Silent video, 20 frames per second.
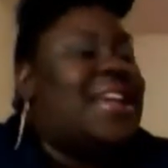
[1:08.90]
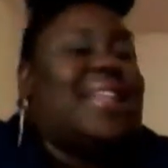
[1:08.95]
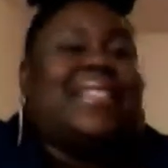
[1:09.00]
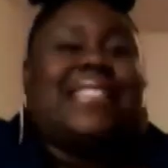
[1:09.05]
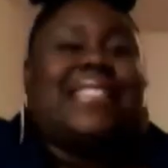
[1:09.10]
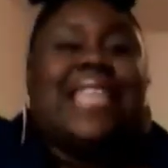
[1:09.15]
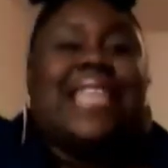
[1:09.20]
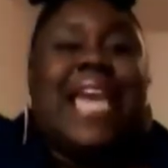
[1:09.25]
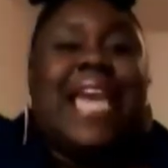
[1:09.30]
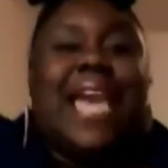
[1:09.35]

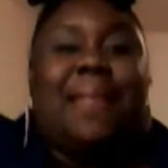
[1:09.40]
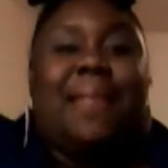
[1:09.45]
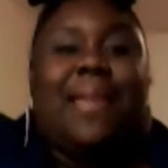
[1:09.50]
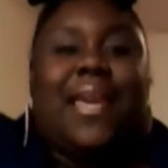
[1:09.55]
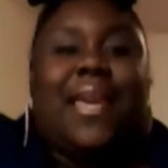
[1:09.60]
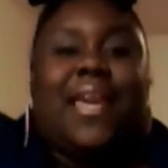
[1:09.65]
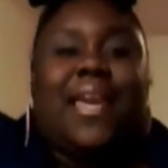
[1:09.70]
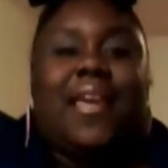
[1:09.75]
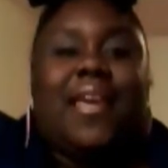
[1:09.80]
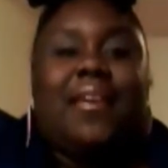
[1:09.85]

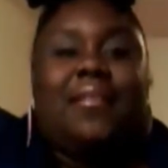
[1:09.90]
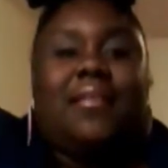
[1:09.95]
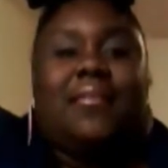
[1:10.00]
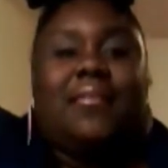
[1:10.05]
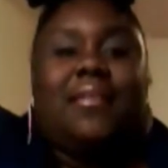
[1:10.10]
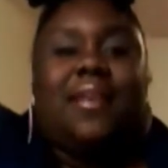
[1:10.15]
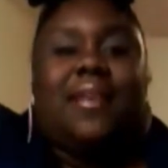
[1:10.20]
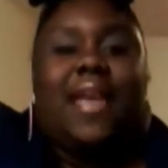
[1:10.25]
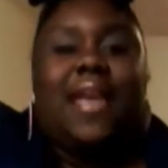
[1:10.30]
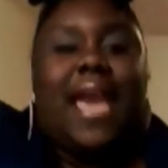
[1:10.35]
Tami,
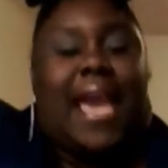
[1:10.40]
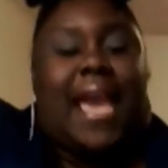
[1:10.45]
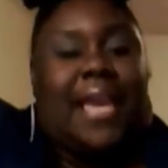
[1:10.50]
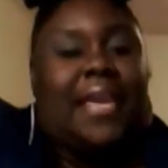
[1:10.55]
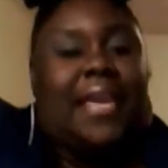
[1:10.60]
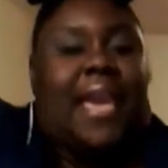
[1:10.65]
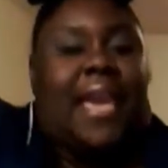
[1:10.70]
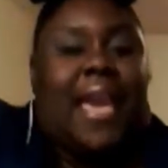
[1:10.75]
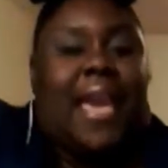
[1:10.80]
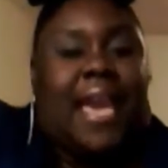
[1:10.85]

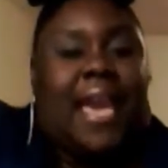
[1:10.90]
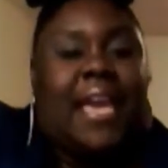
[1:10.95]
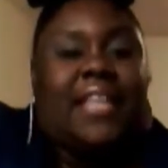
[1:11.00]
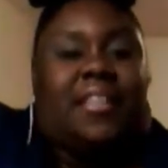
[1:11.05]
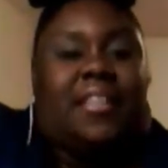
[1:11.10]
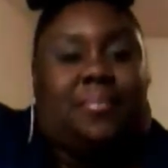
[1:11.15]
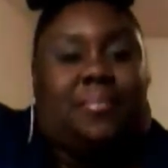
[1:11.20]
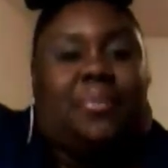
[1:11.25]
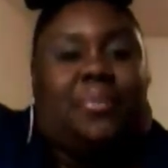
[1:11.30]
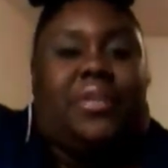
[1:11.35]

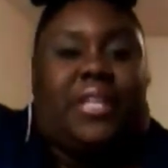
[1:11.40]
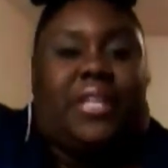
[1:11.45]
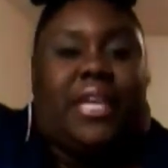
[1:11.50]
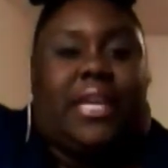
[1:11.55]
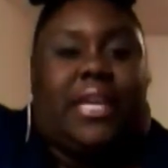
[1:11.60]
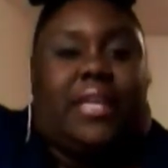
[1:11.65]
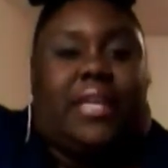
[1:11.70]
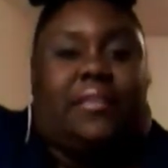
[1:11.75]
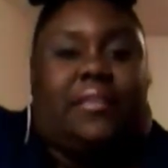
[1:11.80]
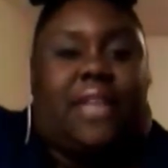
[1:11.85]
aka the
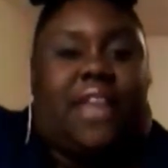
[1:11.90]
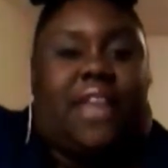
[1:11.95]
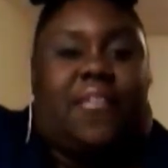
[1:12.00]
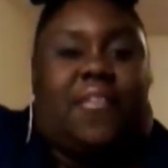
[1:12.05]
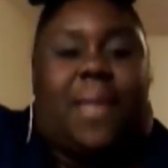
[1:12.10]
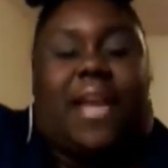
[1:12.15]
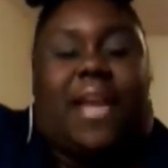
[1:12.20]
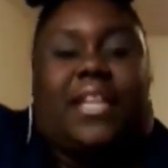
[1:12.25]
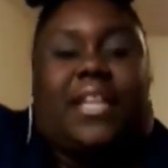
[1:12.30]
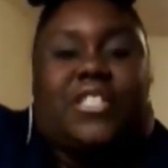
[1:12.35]
bully.
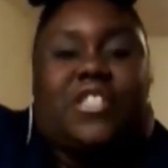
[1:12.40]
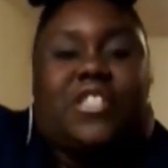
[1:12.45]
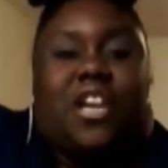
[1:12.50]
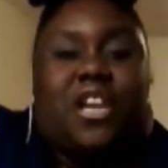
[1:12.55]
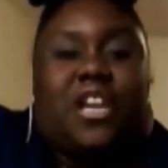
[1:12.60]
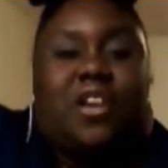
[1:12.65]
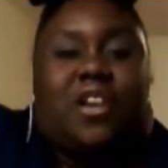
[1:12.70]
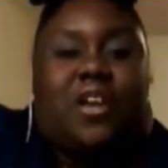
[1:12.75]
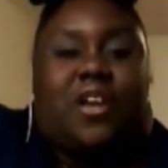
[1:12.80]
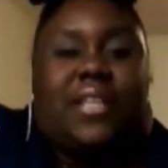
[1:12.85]
Everybody's
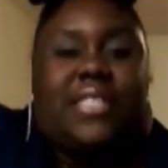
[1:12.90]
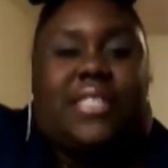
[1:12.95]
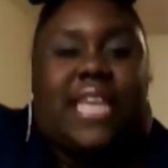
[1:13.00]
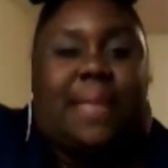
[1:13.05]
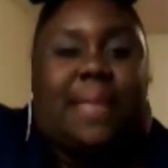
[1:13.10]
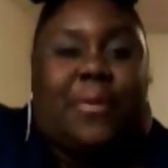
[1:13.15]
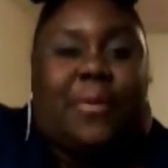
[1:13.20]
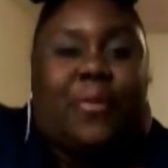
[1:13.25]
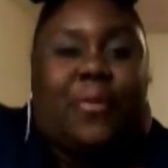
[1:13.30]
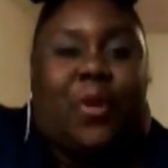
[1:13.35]
turning on
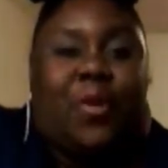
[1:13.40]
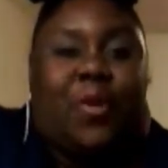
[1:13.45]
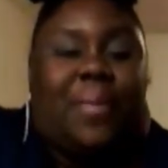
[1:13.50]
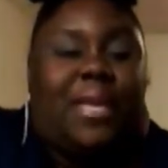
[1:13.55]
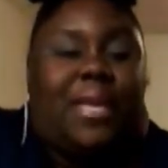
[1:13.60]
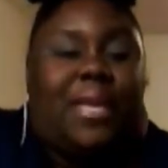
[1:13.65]
Tami Roman.